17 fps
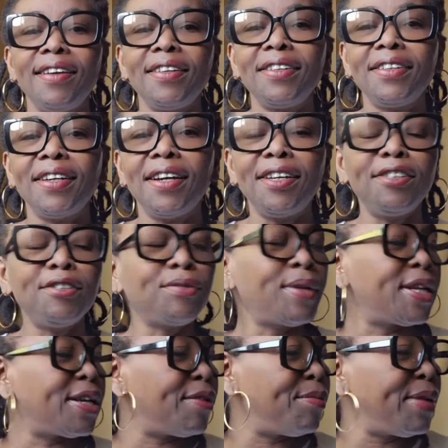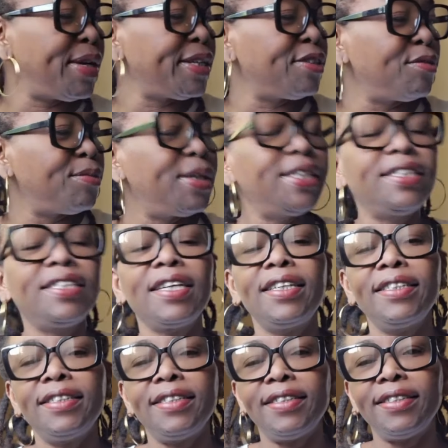Hi guys, welcome back to my
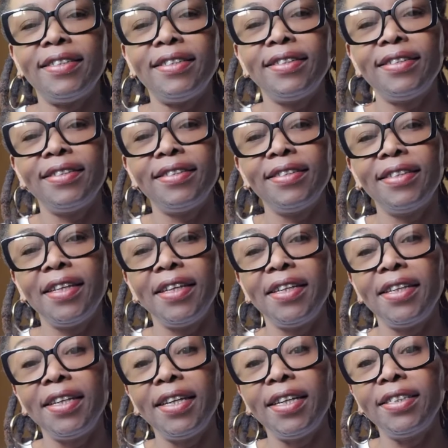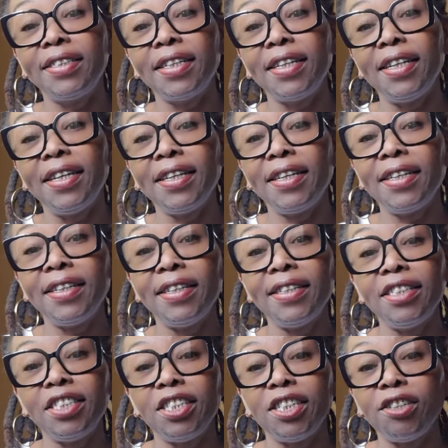channel. Thank you guys for liking
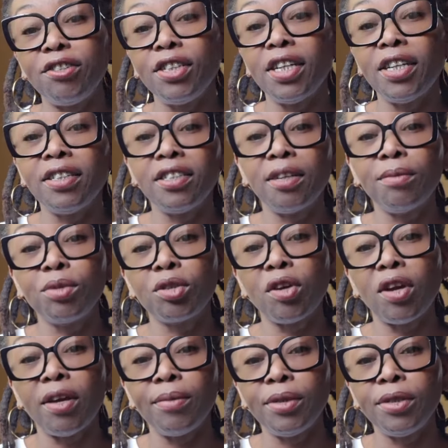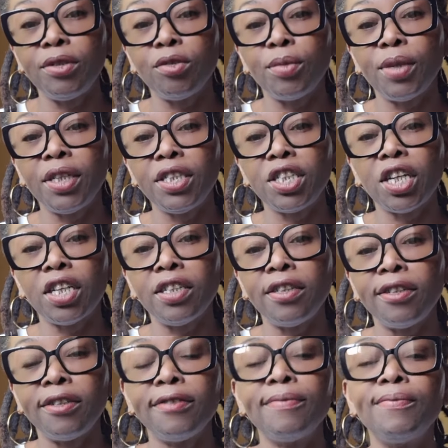and sharing and subscribing to my
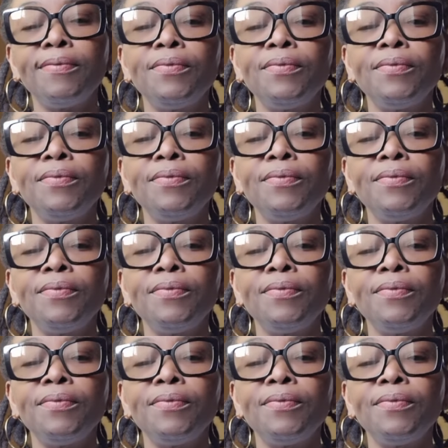channel.